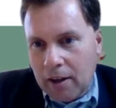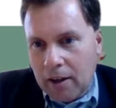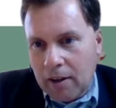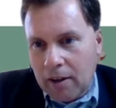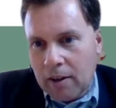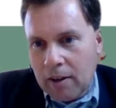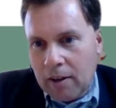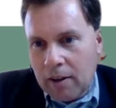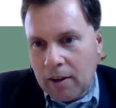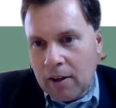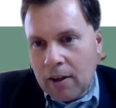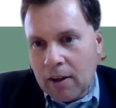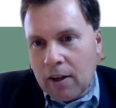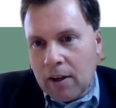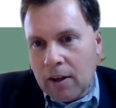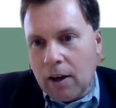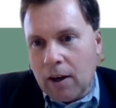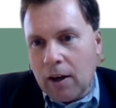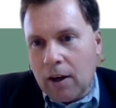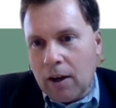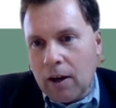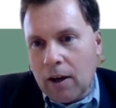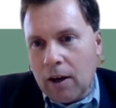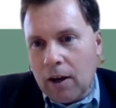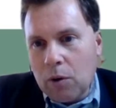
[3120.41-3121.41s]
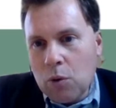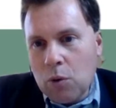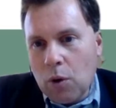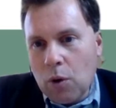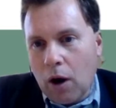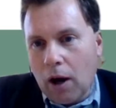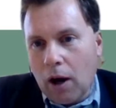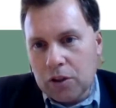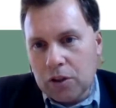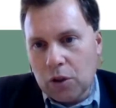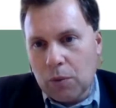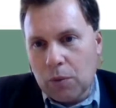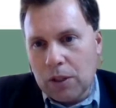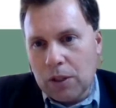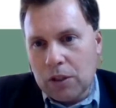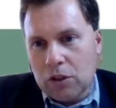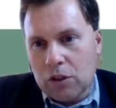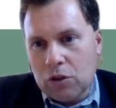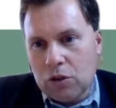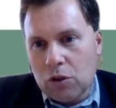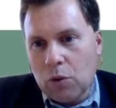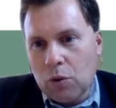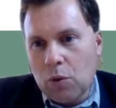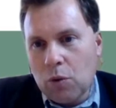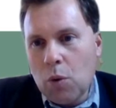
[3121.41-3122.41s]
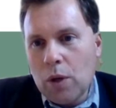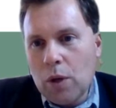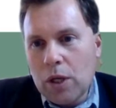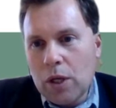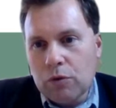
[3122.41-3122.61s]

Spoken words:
who asked the question, so who is